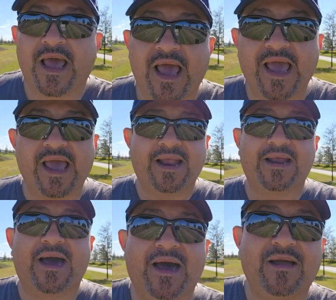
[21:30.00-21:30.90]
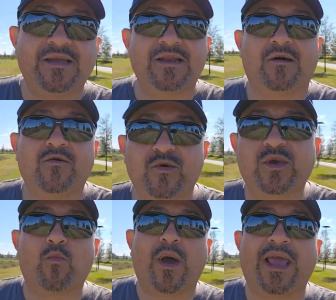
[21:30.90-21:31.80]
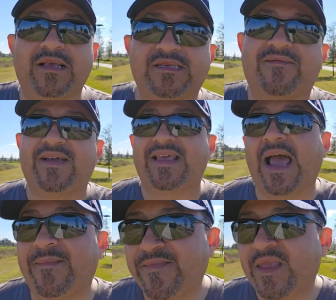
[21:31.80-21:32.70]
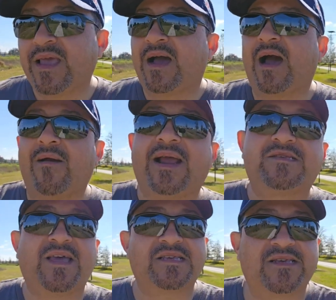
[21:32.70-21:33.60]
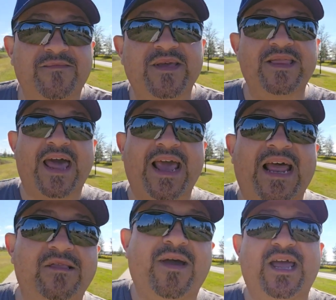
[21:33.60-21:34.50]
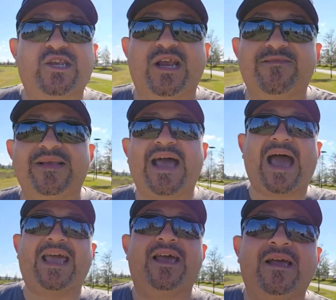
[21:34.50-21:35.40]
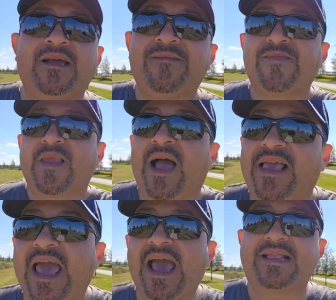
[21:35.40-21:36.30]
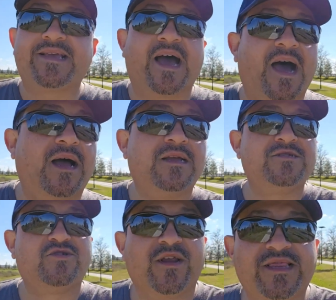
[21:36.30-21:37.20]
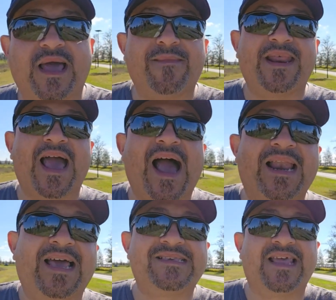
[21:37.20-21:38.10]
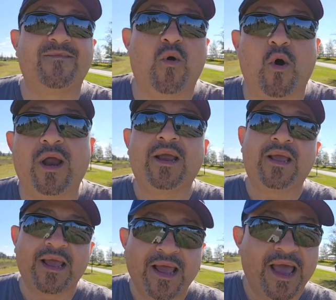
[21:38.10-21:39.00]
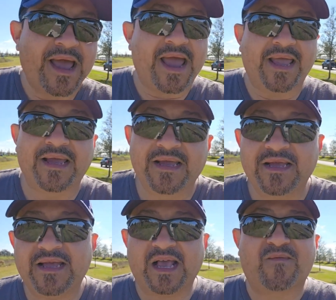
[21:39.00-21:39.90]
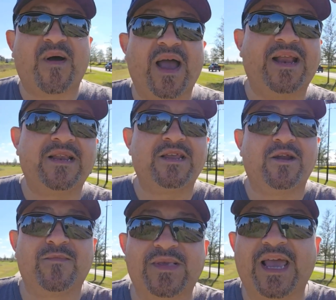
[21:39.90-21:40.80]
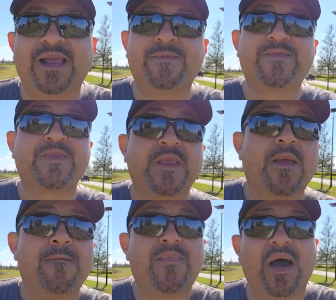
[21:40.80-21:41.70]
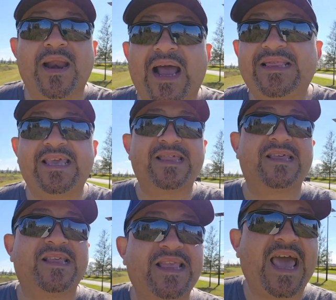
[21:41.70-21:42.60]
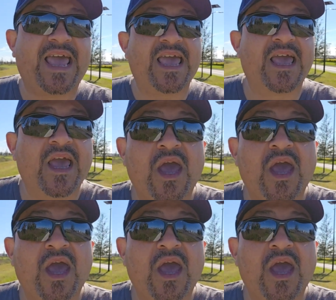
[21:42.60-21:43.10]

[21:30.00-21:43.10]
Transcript: and, you know, lose some weight and stuff like that. All right. So that's something that I got to do. I got to change my diet. I can't drink that many highlights anymore. Hey, that's fine. You know what I'm saying? But at the end of the day,